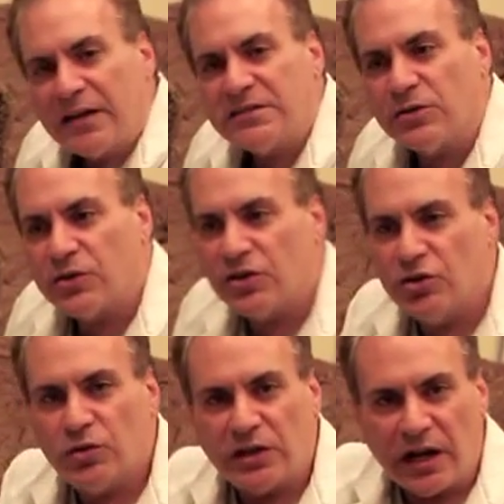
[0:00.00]
so that
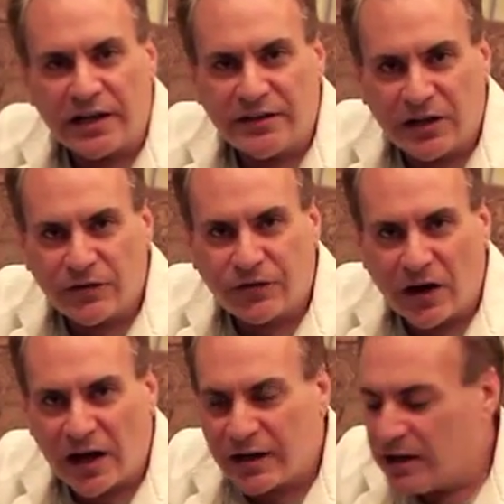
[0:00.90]
you can
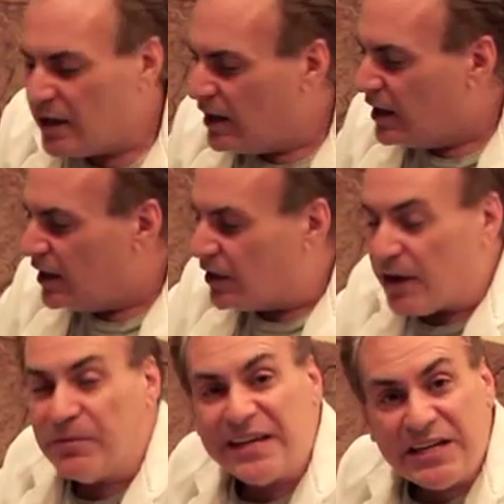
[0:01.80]
identify
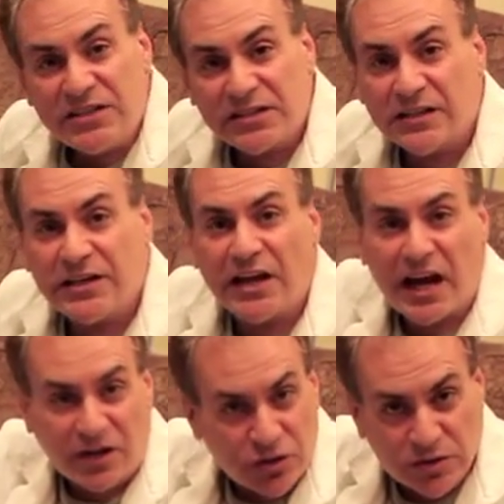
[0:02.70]
them easily
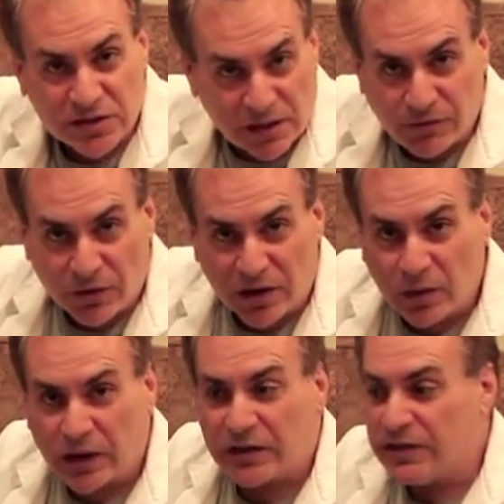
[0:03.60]
and use them very
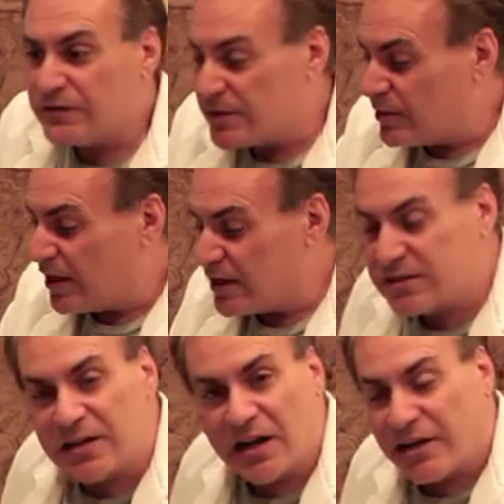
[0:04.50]
quickly. If somebody
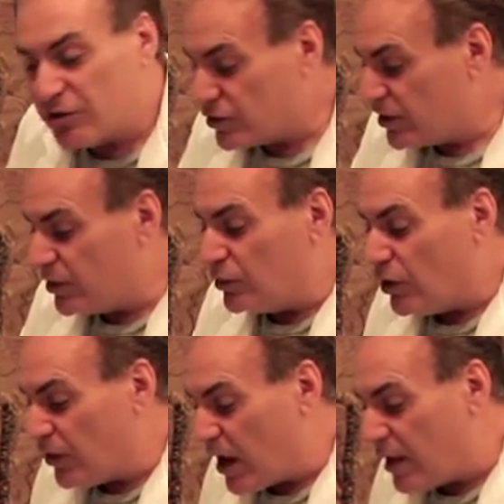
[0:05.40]
gets an eye injury, you'll
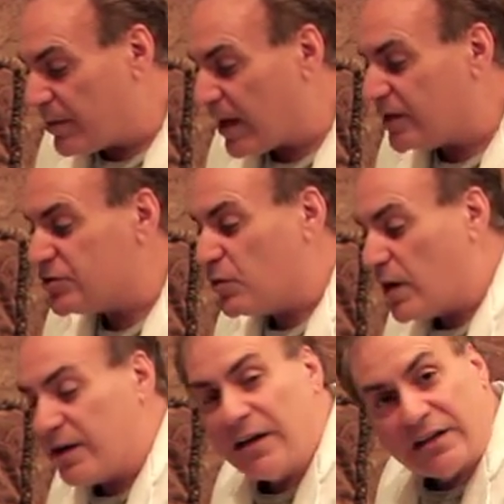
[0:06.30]
know the eye pads are
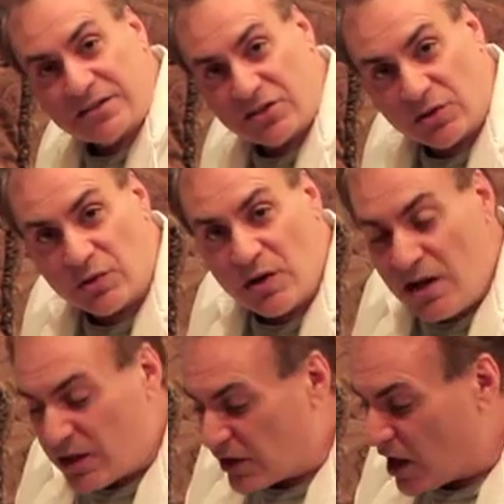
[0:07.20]
right next to
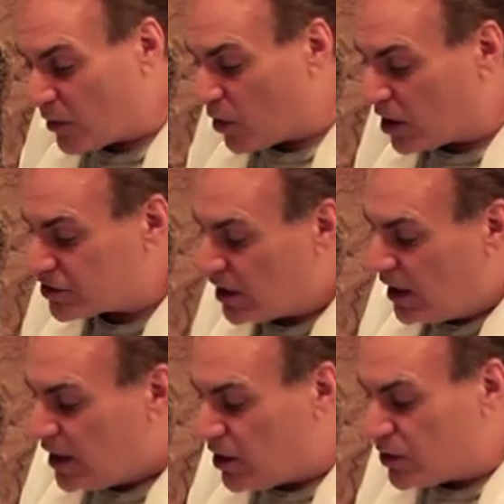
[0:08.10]
the eye wash.
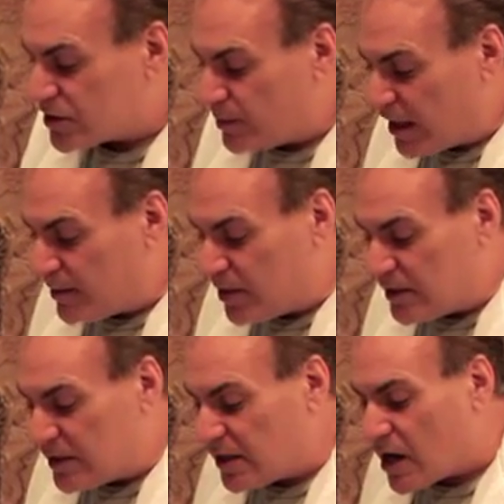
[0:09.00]
Here are some
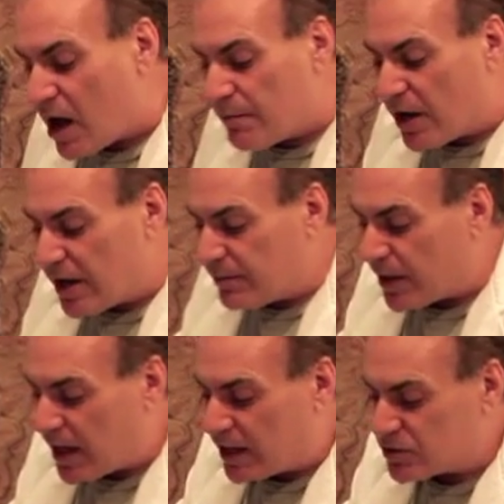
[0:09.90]
ABD combine
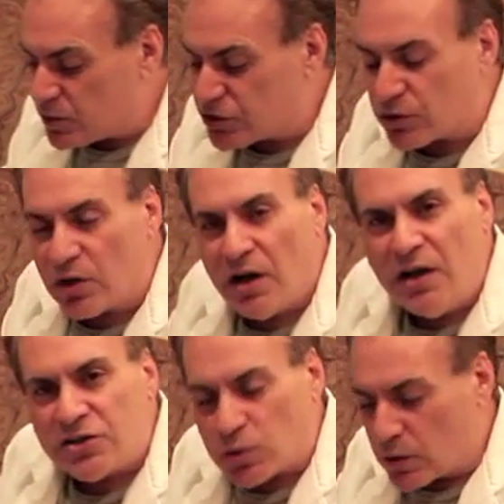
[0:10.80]
pads, which are
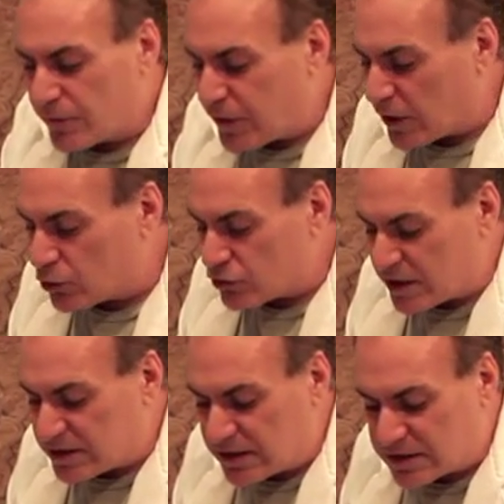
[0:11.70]
sort of thicker
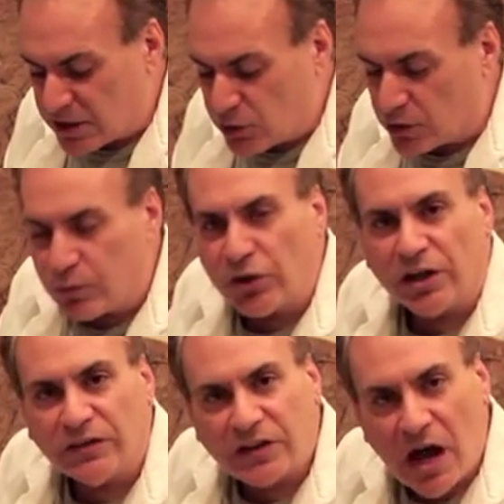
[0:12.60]
dressings that you can put
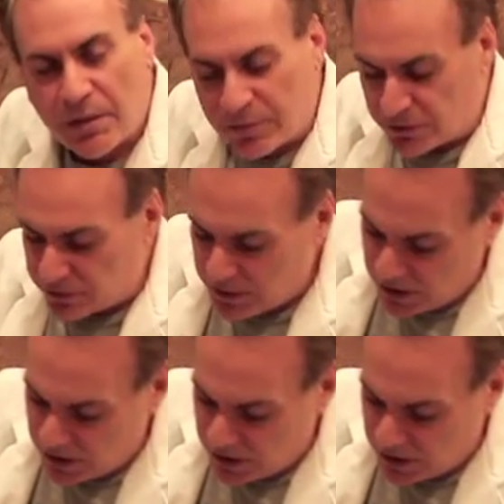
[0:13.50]
on top of